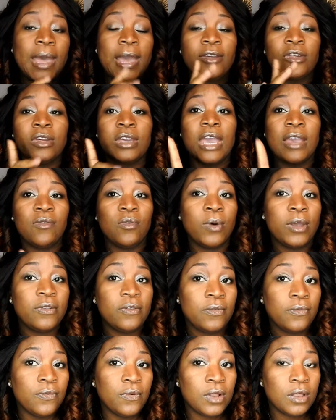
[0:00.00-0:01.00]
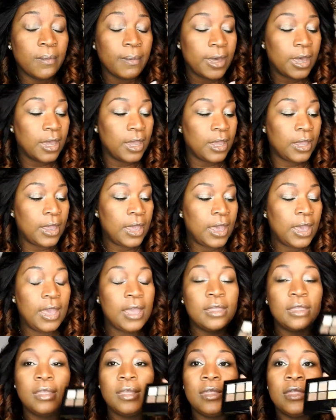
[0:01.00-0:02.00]
actually gave away to a friend of mine,
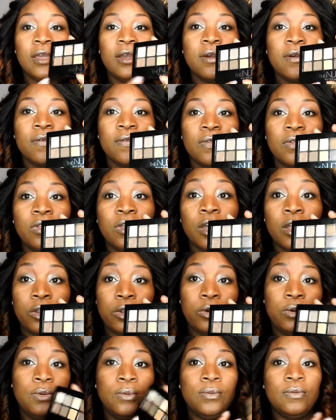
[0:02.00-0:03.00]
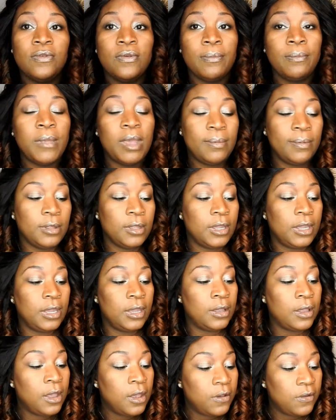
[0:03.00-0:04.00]
and then there's the nude
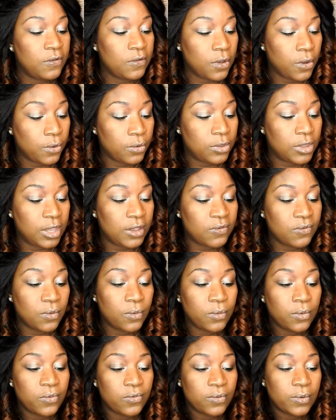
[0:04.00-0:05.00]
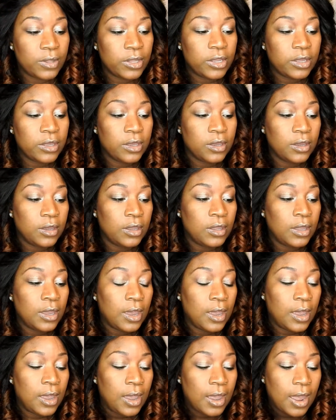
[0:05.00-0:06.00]
Maybelline. So this one was really good.
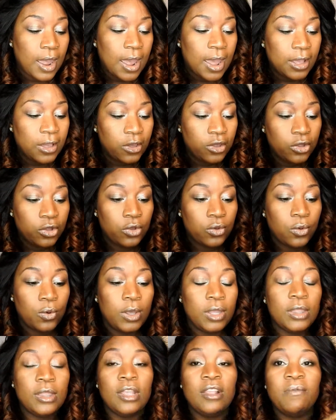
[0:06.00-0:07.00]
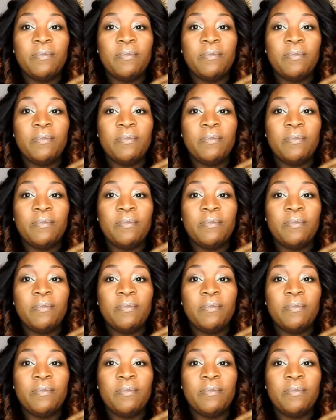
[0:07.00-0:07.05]
I enjoyed this